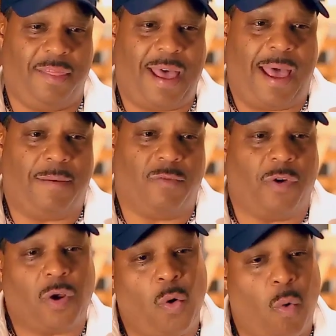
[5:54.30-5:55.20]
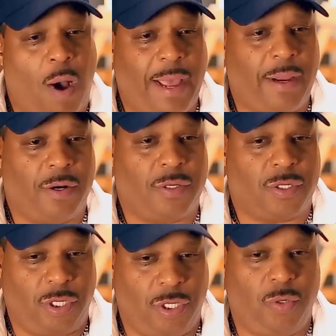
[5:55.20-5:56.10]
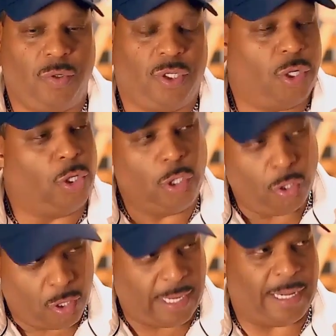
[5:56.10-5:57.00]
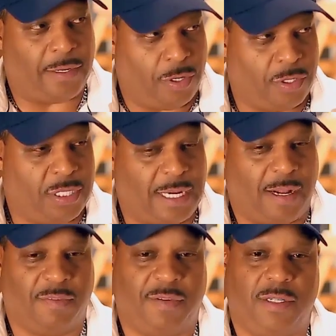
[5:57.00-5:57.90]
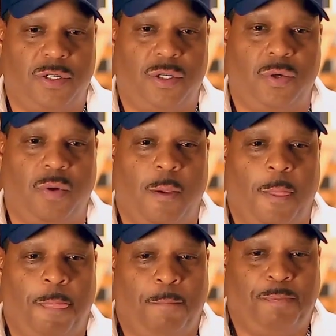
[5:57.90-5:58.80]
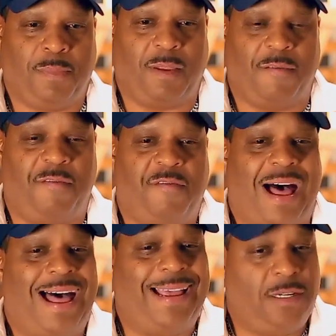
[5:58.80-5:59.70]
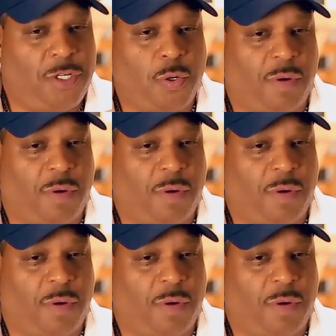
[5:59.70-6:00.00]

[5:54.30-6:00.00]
that requires you to look at yourself and to find